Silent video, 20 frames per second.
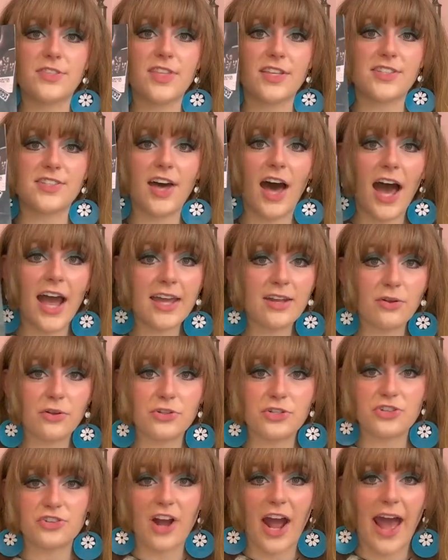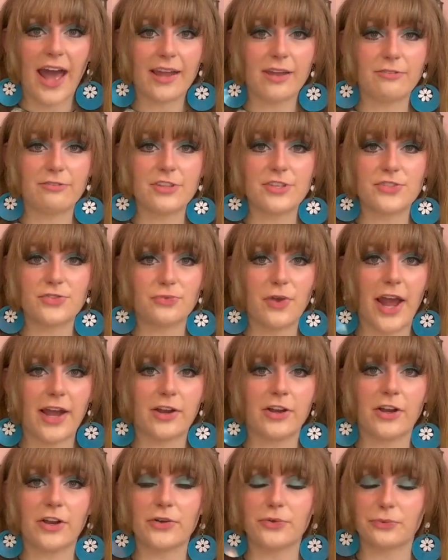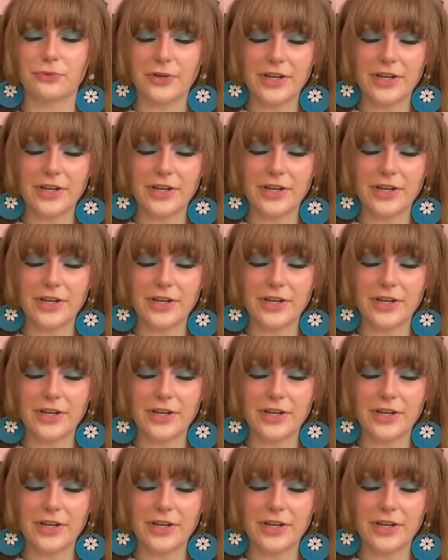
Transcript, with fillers: The title track of this record